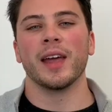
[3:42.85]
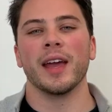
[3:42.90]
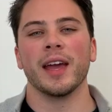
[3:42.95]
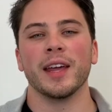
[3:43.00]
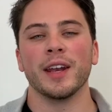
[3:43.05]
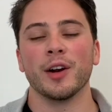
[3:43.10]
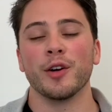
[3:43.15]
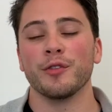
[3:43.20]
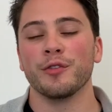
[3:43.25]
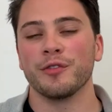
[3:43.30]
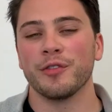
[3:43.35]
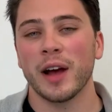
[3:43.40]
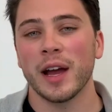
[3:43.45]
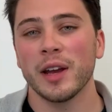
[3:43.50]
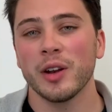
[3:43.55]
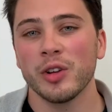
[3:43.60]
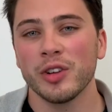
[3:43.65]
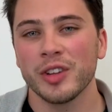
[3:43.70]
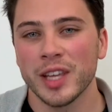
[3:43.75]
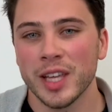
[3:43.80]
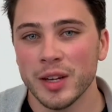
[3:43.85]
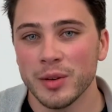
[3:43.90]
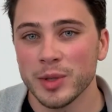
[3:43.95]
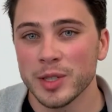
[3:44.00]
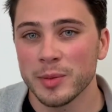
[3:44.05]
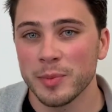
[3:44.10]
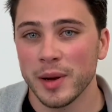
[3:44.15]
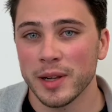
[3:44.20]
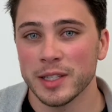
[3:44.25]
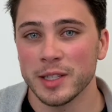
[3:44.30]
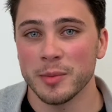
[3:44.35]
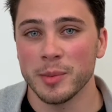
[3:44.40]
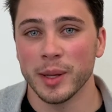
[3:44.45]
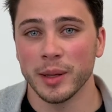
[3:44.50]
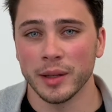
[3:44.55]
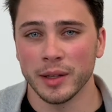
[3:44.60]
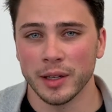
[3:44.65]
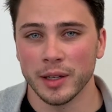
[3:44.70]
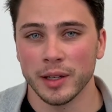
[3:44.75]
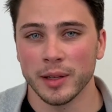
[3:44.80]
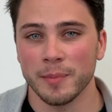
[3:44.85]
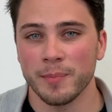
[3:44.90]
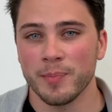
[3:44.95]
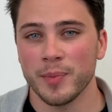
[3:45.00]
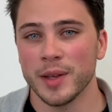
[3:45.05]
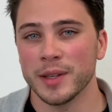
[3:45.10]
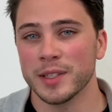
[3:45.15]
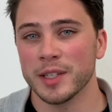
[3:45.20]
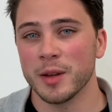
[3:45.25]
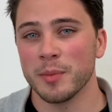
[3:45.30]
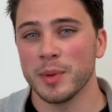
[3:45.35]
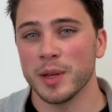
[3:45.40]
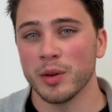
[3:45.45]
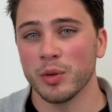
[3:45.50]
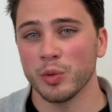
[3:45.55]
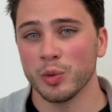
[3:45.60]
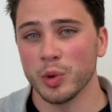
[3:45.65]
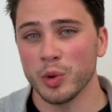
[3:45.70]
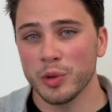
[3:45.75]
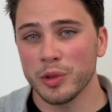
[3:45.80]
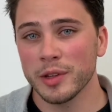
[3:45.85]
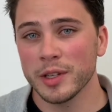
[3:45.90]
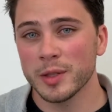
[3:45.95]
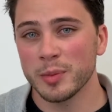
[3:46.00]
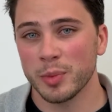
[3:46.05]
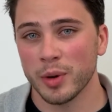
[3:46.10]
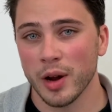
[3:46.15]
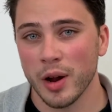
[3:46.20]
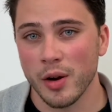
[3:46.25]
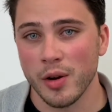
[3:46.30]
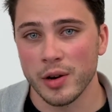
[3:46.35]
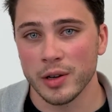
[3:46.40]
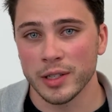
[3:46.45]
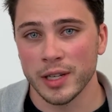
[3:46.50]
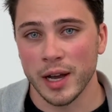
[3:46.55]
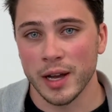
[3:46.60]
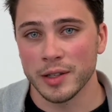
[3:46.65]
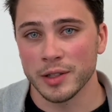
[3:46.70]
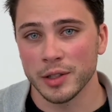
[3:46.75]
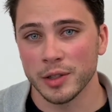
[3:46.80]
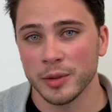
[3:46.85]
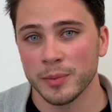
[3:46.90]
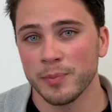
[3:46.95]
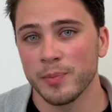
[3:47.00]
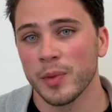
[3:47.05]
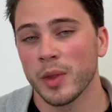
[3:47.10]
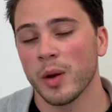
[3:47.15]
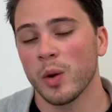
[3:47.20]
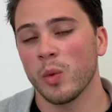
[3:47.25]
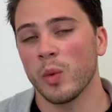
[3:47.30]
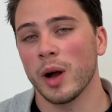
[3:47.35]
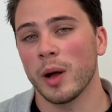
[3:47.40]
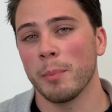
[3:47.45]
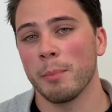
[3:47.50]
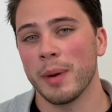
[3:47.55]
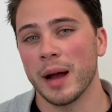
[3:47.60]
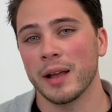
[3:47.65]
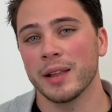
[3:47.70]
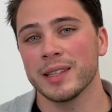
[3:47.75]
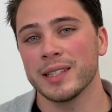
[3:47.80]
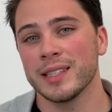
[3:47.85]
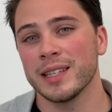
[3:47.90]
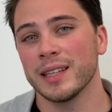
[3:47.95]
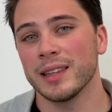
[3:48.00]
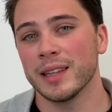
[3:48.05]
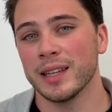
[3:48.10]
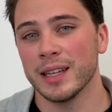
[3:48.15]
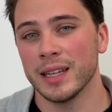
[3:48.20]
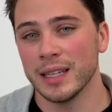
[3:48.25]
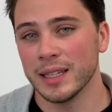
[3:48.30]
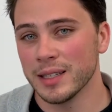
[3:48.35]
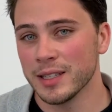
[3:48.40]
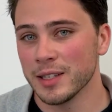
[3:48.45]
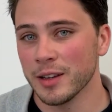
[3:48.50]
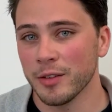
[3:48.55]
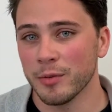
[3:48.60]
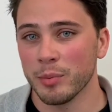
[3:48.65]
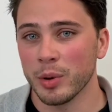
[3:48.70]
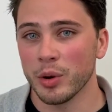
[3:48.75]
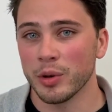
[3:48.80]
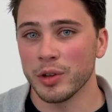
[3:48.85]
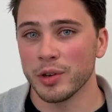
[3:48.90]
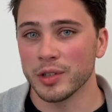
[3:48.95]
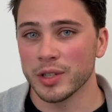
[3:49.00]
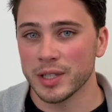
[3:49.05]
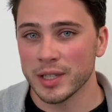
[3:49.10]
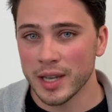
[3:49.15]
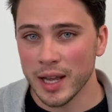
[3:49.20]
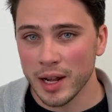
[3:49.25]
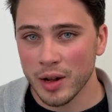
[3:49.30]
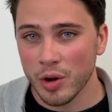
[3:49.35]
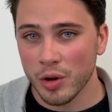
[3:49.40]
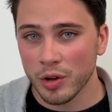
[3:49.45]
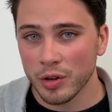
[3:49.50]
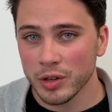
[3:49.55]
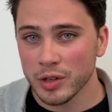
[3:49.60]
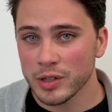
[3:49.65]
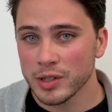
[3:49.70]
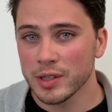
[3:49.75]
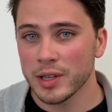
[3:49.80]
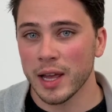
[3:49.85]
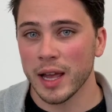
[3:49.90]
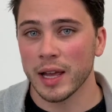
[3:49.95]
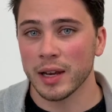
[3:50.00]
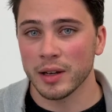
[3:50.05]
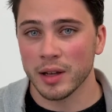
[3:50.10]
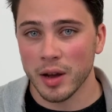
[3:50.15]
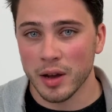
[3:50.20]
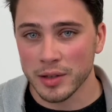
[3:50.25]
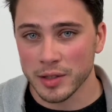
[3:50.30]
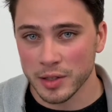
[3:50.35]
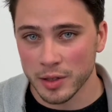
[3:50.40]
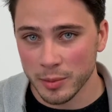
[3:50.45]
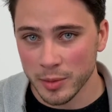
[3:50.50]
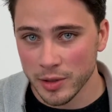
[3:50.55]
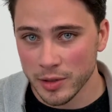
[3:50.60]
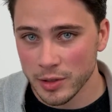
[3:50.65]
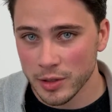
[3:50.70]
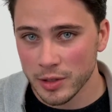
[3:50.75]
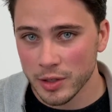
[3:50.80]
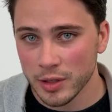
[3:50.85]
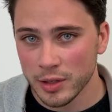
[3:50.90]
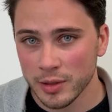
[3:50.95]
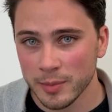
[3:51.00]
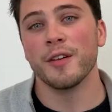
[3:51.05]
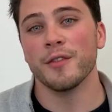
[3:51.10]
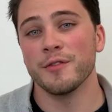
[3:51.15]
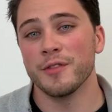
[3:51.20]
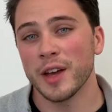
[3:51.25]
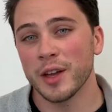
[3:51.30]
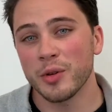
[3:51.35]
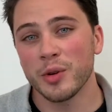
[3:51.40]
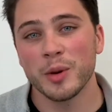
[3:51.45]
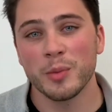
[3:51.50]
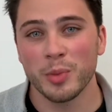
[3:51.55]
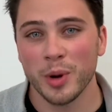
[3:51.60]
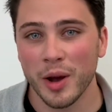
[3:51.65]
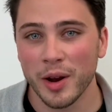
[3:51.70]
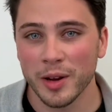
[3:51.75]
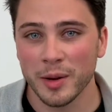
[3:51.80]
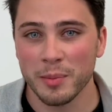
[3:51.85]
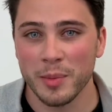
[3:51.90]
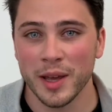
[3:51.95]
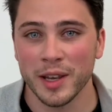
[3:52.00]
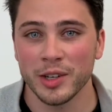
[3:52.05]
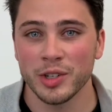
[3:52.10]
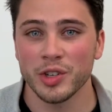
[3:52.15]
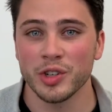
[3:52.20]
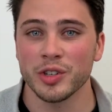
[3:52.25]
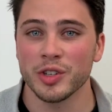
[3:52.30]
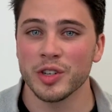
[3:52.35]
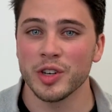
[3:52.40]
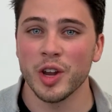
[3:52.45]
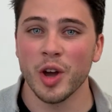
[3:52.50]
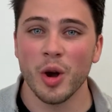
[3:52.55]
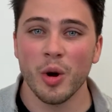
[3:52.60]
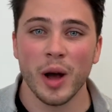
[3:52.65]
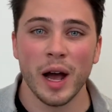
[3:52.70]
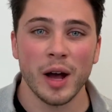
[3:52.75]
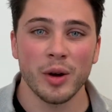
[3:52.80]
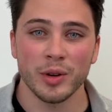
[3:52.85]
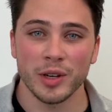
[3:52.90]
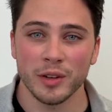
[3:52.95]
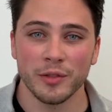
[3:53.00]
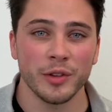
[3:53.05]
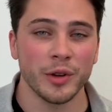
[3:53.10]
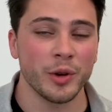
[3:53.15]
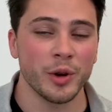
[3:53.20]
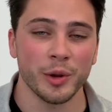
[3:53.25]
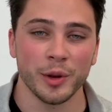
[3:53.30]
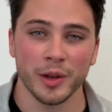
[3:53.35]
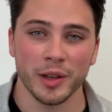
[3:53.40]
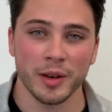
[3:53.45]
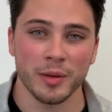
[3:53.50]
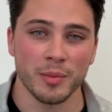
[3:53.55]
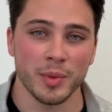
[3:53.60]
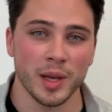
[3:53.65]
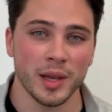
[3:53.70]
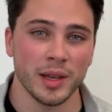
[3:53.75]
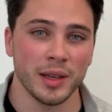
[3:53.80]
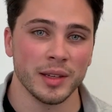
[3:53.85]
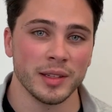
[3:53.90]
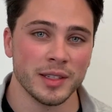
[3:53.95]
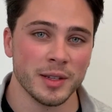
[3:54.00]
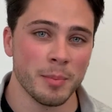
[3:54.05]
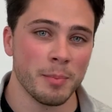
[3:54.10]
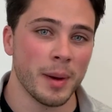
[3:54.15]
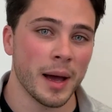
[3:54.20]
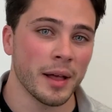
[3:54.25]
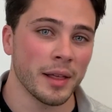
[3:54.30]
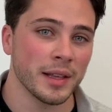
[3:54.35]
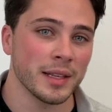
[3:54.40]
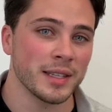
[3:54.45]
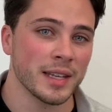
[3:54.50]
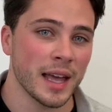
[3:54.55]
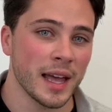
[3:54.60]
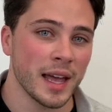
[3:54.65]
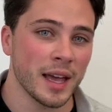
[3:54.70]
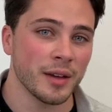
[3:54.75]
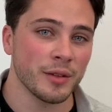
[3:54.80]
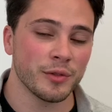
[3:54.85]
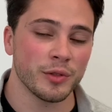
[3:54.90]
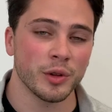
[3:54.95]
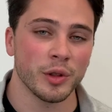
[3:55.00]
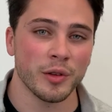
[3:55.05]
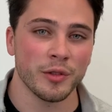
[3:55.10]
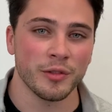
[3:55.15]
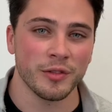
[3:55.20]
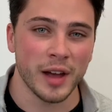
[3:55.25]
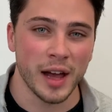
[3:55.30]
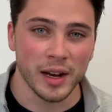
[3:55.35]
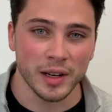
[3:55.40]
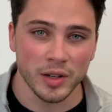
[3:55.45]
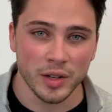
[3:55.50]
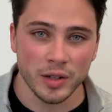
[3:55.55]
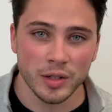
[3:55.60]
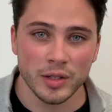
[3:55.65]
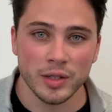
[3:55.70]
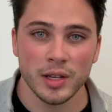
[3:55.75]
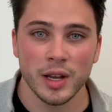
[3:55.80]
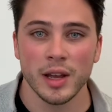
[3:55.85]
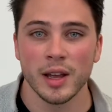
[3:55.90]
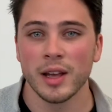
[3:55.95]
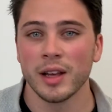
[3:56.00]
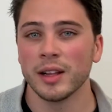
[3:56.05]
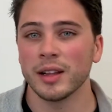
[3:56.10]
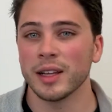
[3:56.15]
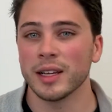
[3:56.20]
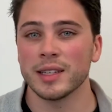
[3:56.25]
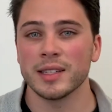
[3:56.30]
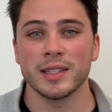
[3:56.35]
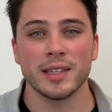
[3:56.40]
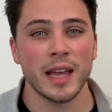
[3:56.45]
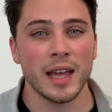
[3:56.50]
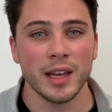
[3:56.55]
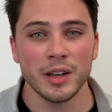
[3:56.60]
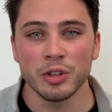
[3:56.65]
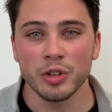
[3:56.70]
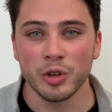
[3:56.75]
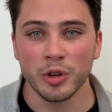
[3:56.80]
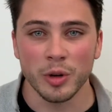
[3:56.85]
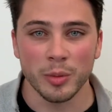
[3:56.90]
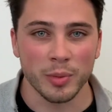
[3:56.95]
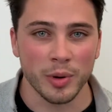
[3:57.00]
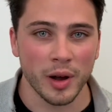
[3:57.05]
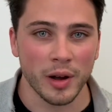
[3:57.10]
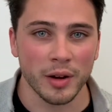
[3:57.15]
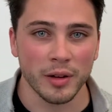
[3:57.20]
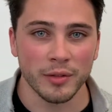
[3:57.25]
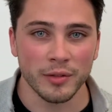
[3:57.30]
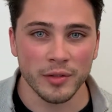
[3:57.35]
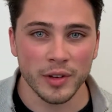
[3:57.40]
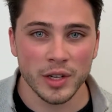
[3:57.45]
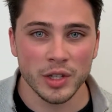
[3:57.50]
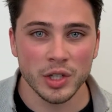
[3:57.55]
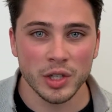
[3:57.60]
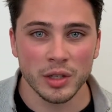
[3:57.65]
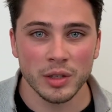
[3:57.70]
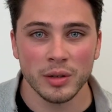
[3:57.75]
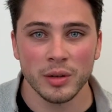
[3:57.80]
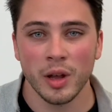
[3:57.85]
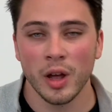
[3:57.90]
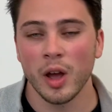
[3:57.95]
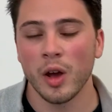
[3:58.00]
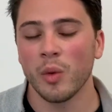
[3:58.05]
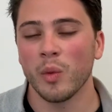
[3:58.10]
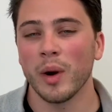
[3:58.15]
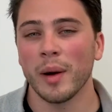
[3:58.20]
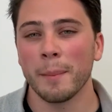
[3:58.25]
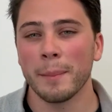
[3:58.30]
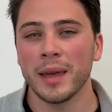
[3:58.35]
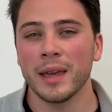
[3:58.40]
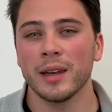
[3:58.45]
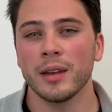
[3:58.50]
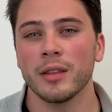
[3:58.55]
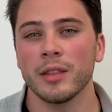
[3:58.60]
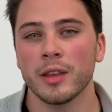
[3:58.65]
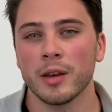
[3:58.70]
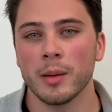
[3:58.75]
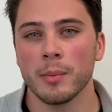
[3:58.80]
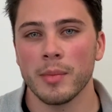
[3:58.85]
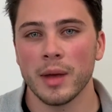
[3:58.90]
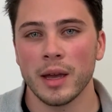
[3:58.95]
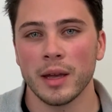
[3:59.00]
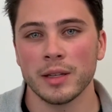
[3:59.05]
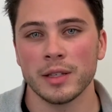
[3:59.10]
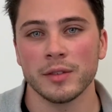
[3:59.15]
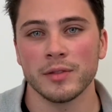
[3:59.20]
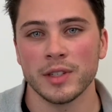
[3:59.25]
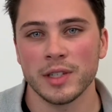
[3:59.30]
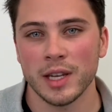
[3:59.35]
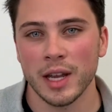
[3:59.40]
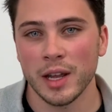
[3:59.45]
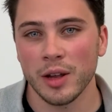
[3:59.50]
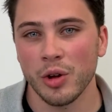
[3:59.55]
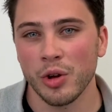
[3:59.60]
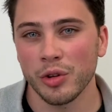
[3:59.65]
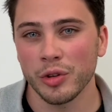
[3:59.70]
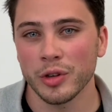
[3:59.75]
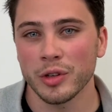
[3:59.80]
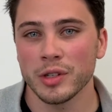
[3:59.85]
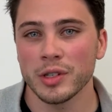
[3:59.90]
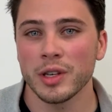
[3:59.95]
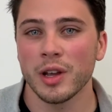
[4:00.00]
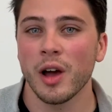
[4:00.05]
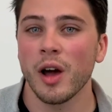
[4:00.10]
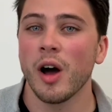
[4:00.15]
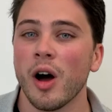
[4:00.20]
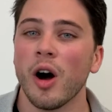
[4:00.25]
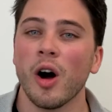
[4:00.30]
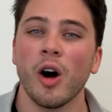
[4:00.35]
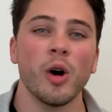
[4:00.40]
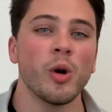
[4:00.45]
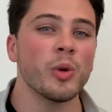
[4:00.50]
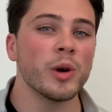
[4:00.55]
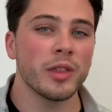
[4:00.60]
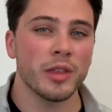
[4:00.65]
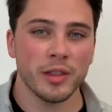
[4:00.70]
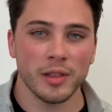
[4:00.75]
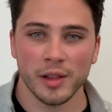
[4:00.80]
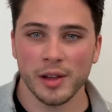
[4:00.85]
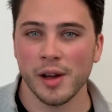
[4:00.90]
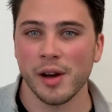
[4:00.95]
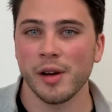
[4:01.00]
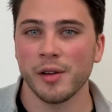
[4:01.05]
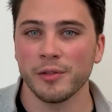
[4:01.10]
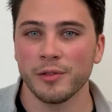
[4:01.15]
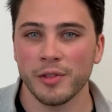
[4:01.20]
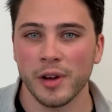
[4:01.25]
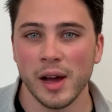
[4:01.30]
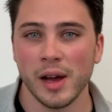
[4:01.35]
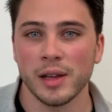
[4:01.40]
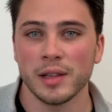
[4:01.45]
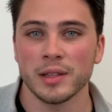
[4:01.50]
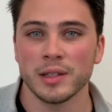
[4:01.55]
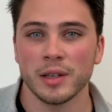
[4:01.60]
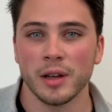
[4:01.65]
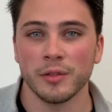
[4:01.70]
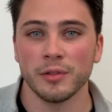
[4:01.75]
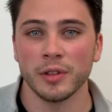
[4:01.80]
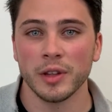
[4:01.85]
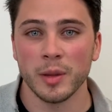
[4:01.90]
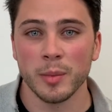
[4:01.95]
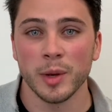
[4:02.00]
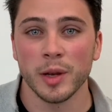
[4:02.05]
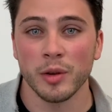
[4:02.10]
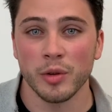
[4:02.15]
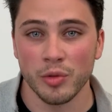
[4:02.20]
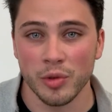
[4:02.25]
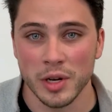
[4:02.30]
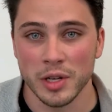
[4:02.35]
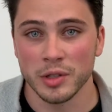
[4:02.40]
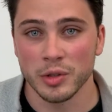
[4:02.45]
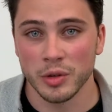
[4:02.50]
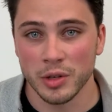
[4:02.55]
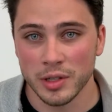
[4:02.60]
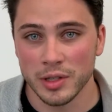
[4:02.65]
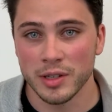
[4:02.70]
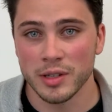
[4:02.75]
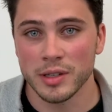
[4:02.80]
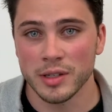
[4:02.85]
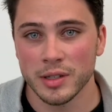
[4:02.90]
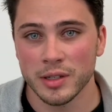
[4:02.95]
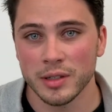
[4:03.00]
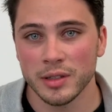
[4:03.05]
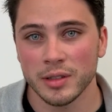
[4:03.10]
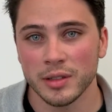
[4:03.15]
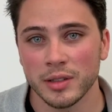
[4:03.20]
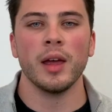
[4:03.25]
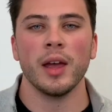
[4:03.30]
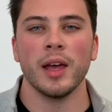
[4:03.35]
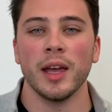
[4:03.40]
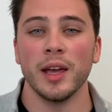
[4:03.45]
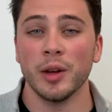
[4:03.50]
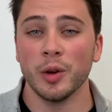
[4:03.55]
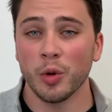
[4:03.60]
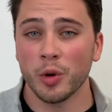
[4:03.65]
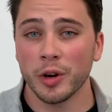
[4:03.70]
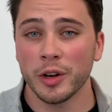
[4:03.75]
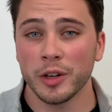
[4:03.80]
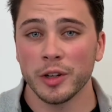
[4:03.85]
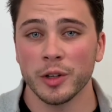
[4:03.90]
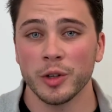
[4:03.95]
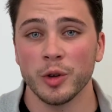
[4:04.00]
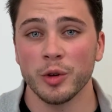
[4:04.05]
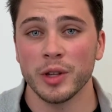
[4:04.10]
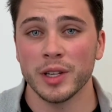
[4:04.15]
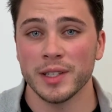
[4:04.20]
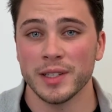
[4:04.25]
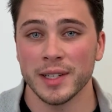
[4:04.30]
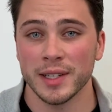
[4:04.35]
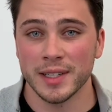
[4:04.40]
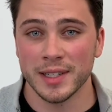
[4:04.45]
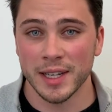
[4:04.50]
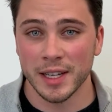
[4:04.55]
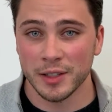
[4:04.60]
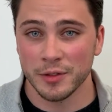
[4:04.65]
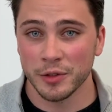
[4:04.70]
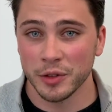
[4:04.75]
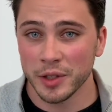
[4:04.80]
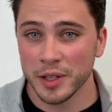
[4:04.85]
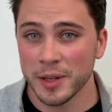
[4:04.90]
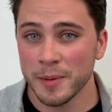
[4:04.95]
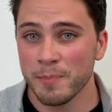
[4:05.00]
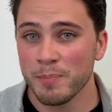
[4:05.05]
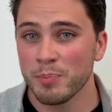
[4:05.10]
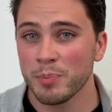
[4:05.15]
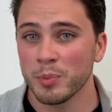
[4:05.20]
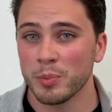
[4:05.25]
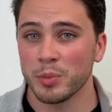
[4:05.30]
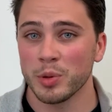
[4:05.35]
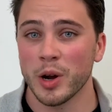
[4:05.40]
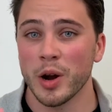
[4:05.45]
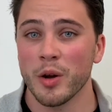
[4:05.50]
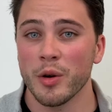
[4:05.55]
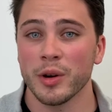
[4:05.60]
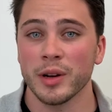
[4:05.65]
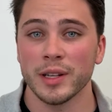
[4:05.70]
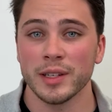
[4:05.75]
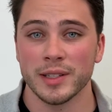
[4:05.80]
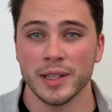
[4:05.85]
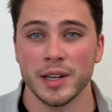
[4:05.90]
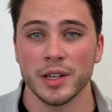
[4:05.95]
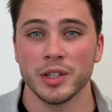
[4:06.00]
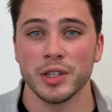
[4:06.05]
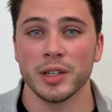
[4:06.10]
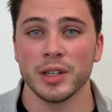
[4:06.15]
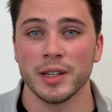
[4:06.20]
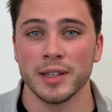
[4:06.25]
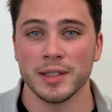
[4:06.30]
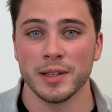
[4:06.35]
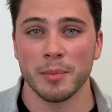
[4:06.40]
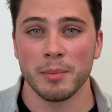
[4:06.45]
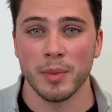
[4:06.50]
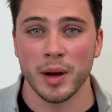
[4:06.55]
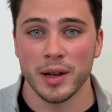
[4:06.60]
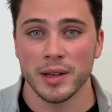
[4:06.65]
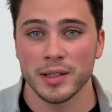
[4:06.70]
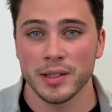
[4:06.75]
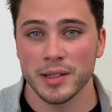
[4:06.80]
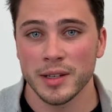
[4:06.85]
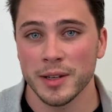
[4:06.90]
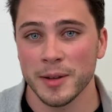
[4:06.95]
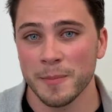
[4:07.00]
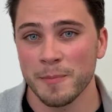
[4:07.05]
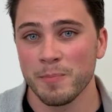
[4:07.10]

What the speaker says: And our final key responsibility is to be a ruthless prioritizer while balancing the needs of both your stakeholders and customers. Veteran product managers know how difficult it can be to balance a handful of factors, like staying true to product vision while meeting the demands of stakeholders, all within the confines of limited resources. In order to do this successfully, prioritization is a must.